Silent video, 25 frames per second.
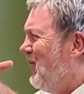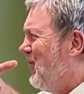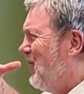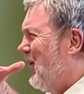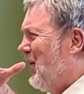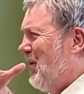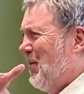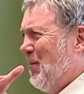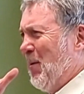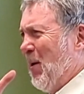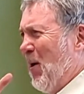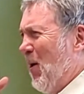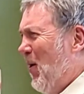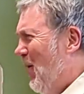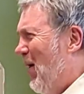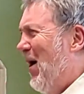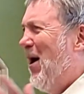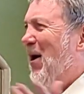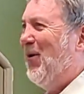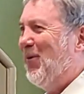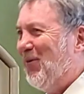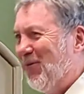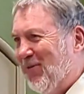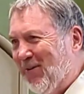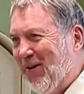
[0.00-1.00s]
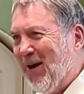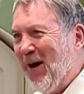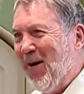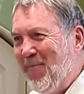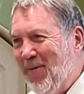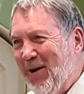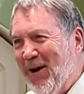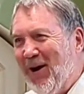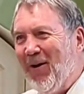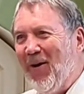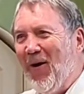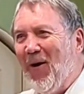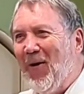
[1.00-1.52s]
and who else coming
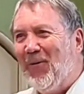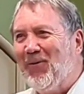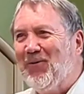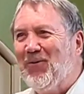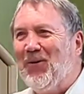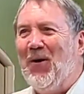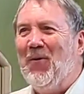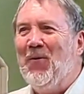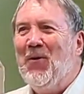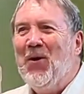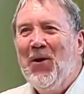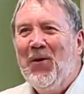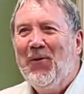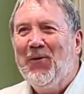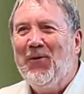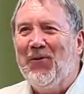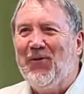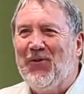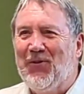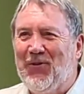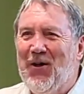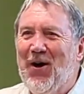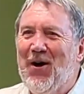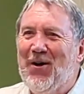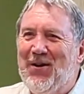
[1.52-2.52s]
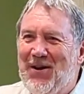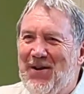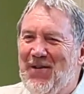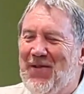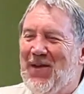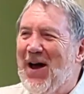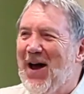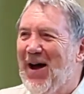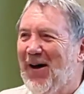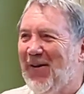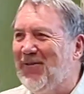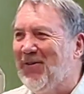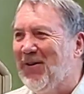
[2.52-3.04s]
along. So there's
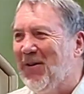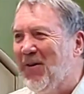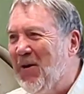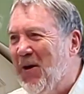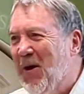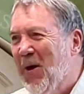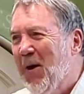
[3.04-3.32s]
30,000